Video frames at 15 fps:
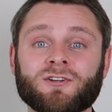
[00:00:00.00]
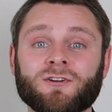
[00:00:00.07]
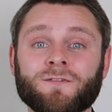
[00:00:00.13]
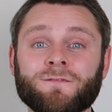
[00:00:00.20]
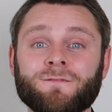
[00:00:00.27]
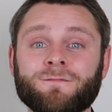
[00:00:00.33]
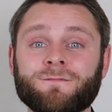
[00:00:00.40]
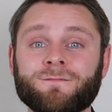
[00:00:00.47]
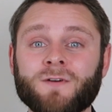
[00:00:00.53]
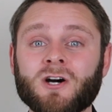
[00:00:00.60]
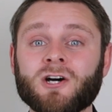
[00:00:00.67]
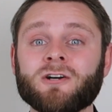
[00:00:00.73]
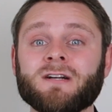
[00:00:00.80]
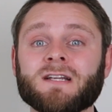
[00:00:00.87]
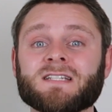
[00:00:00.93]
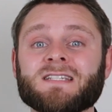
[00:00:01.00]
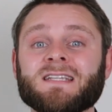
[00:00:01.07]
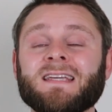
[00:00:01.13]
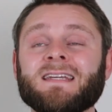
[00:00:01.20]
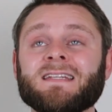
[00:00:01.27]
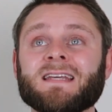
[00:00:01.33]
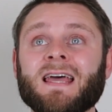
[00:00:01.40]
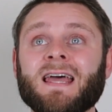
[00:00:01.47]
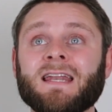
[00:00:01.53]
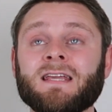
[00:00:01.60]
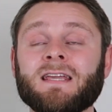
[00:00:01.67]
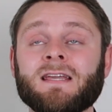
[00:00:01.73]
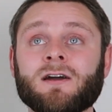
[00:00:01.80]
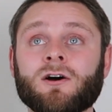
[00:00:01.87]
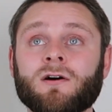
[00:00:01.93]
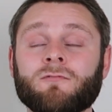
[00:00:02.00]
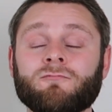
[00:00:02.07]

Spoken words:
could far exceed any